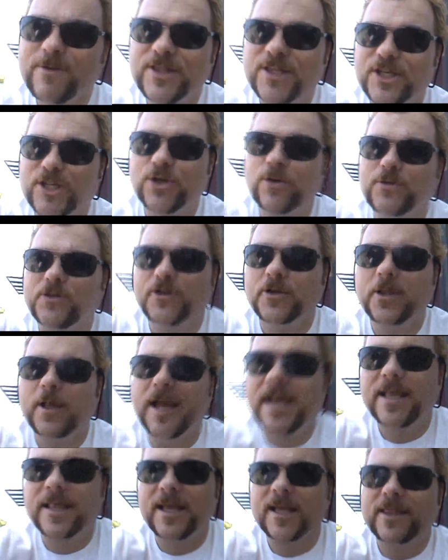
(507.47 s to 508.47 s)
what these shows are
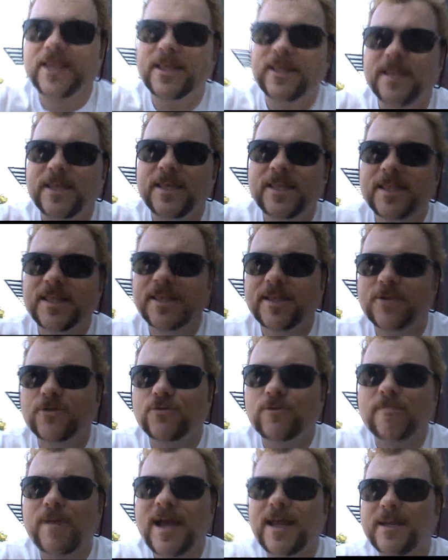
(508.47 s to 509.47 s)
like. Like the
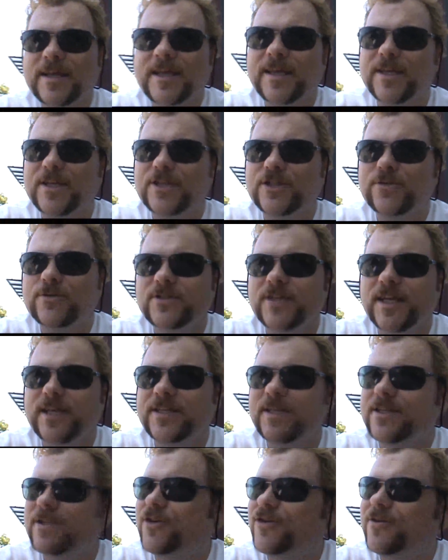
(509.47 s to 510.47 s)
dramatic issues they
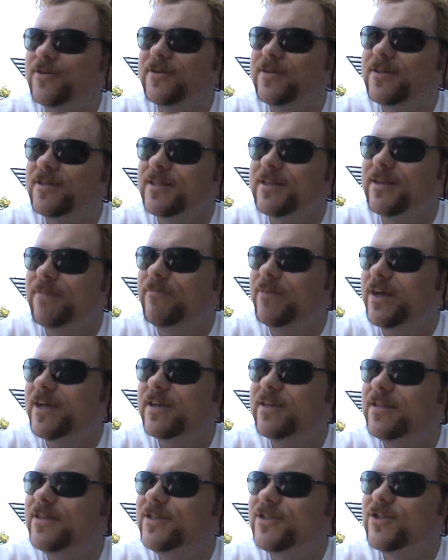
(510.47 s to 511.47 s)

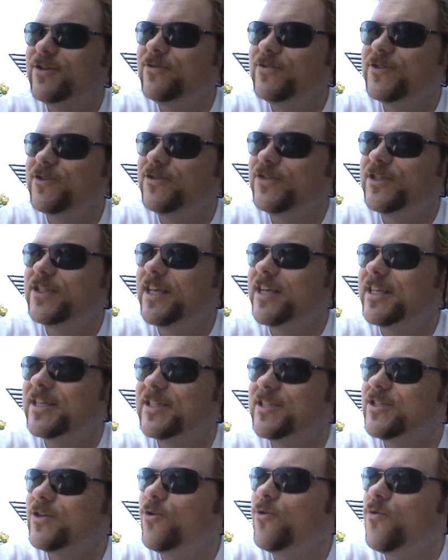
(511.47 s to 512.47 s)
depict in these shows are just like
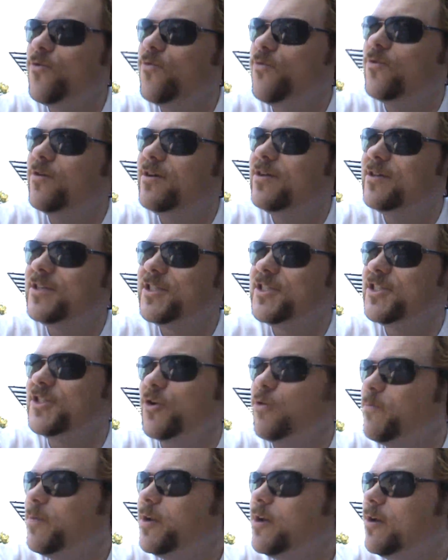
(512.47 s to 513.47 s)
so
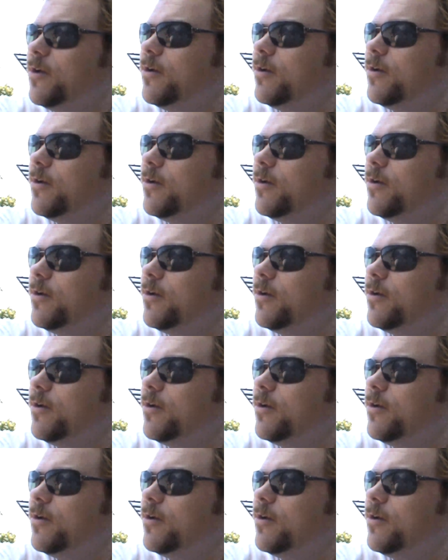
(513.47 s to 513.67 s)
stupid.